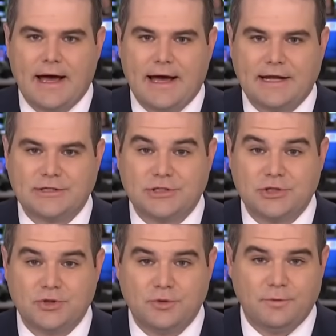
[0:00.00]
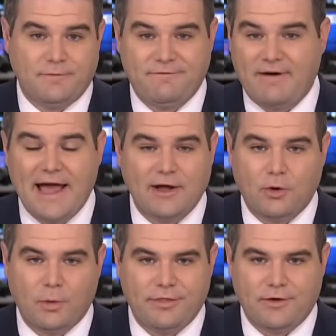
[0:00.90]
uh, to
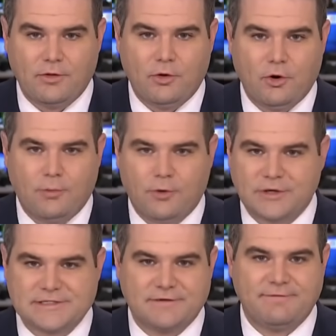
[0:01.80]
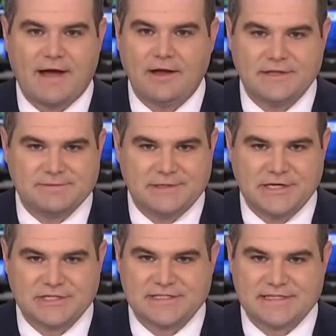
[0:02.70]
file with their local boards to file these
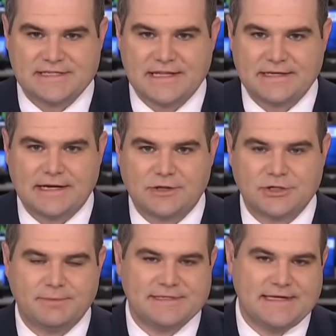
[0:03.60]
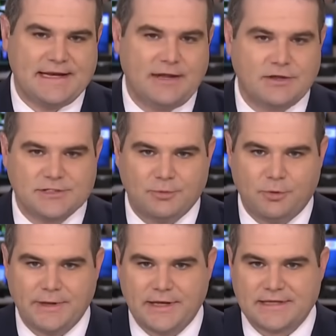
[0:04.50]
petitions and say that Donald Trump is
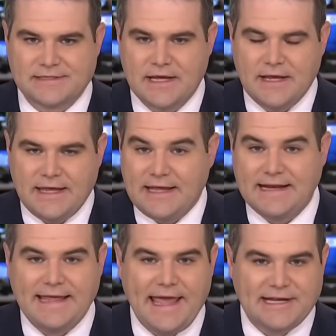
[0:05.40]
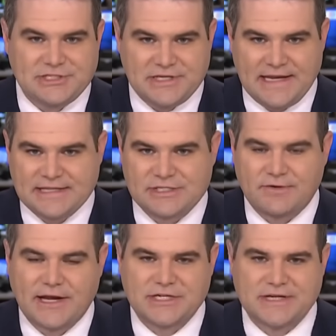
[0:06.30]
ineligible because he engaged in
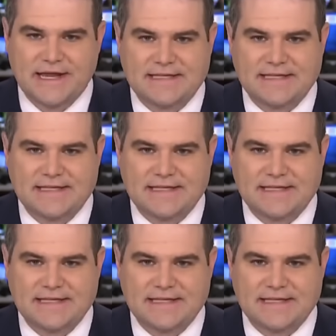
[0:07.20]
insurrection,